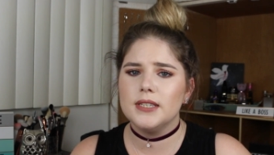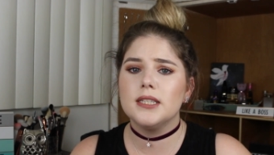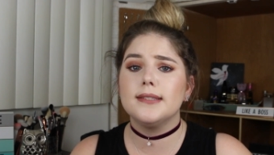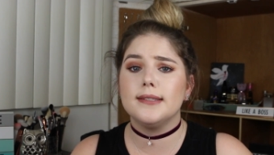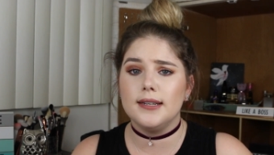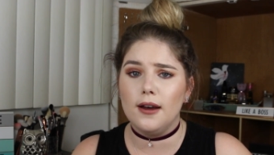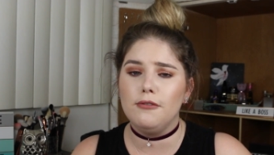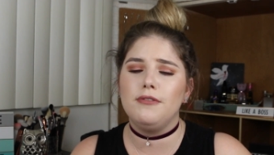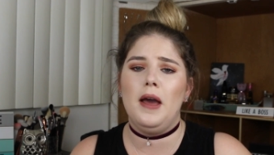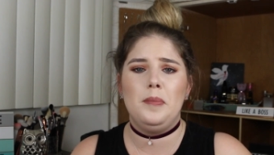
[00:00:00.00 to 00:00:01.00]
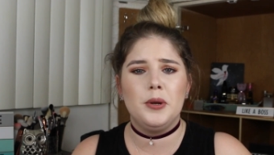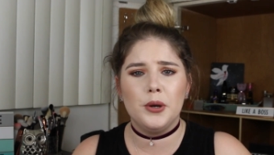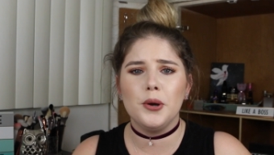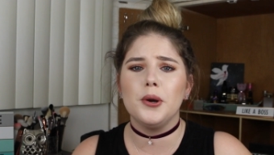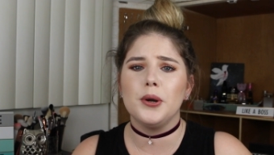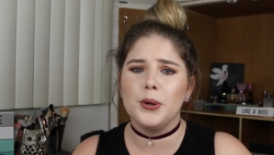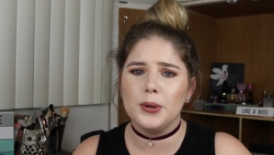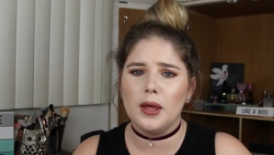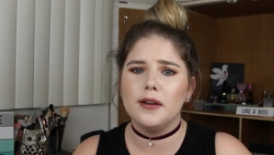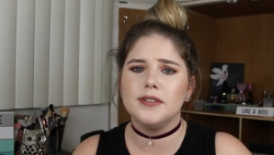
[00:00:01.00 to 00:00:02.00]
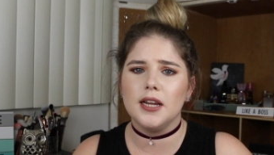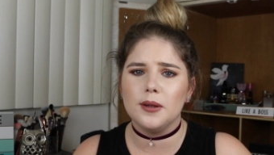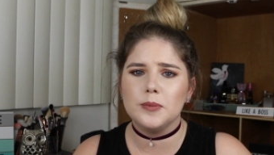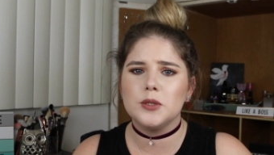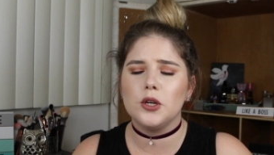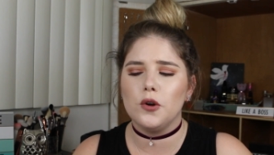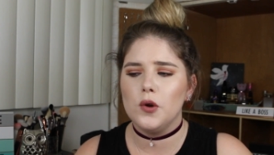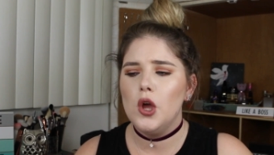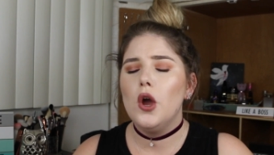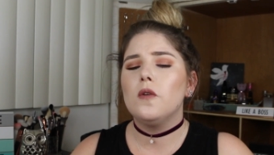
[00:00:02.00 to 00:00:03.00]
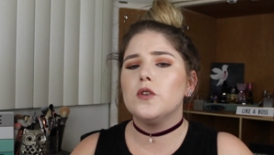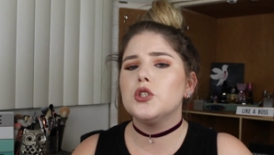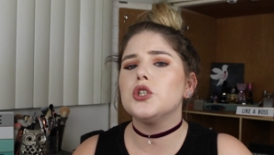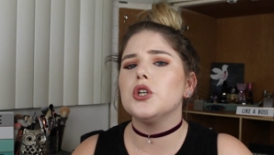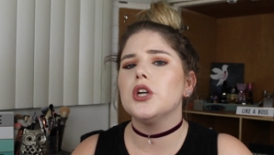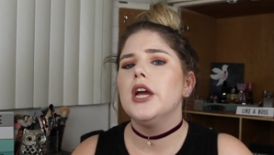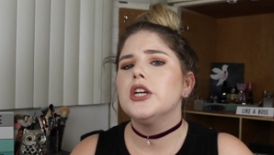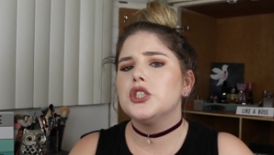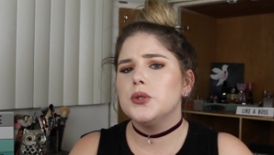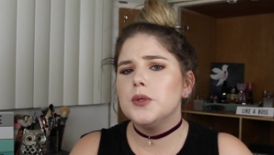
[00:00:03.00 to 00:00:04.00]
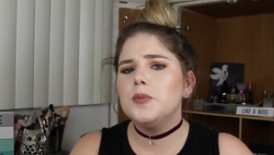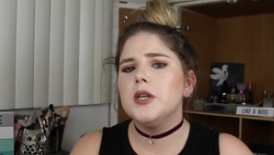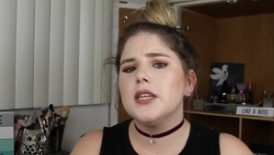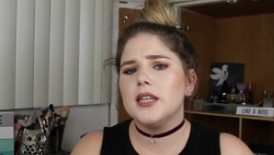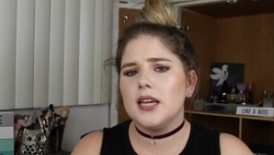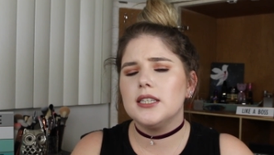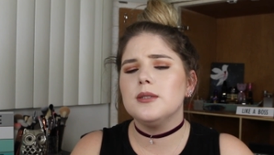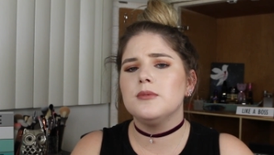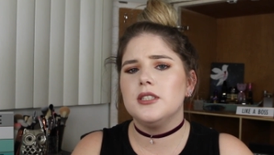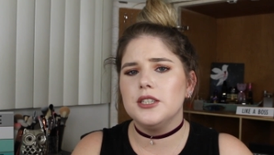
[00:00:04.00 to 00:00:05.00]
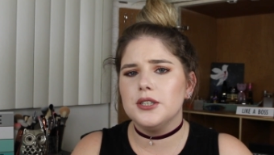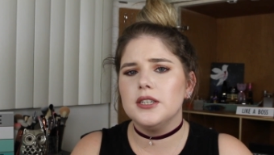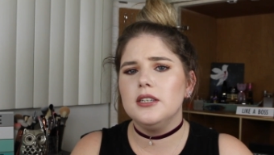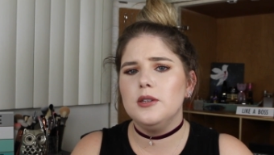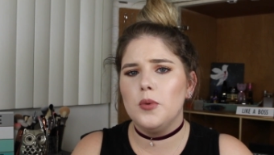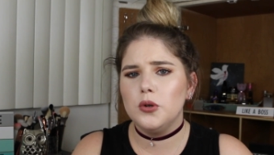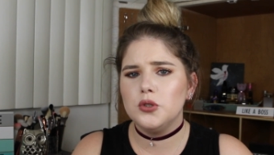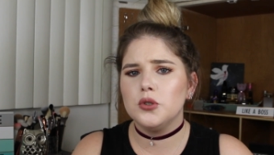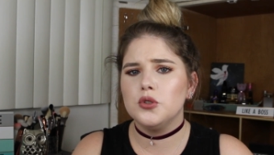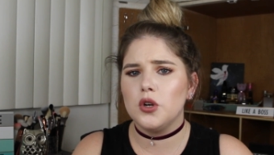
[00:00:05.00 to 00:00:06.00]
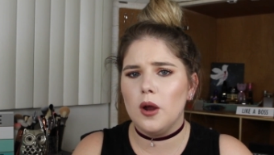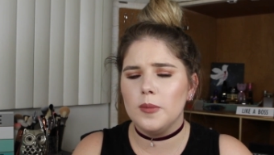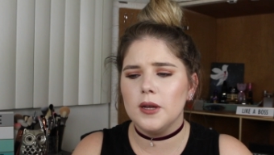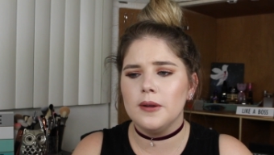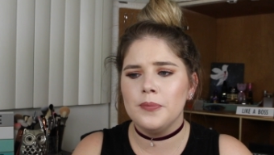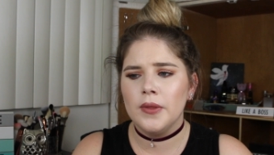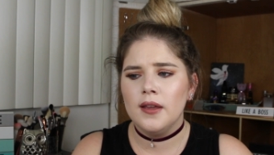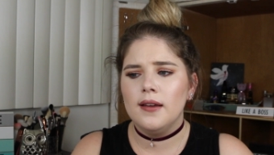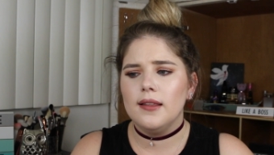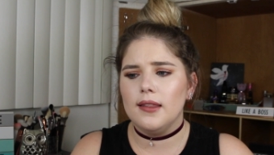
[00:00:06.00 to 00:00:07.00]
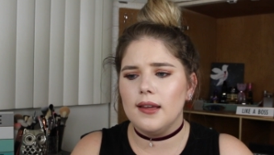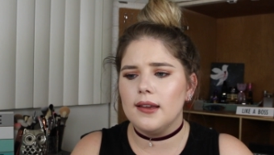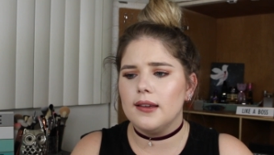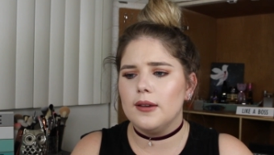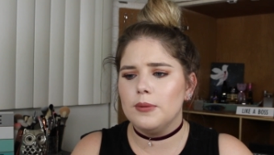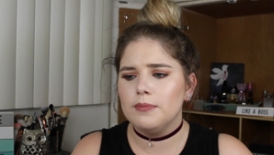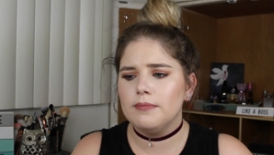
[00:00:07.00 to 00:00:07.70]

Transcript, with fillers: stuff happen to her in her lifetime. So for sure, she would be in like some serious emotional trauma, like